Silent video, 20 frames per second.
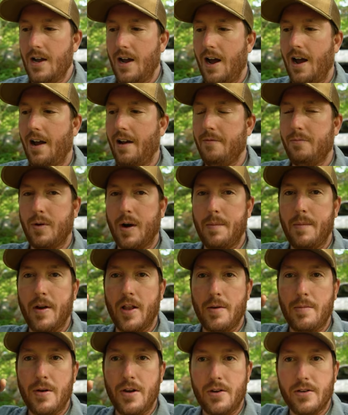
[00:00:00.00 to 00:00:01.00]
I have
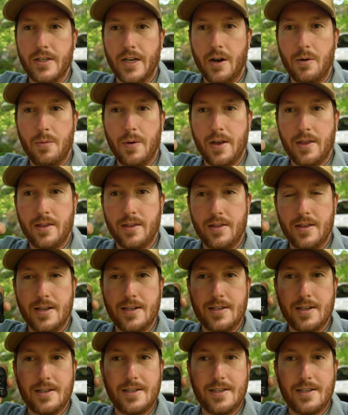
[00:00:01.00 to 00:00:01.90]
primarily been using it with this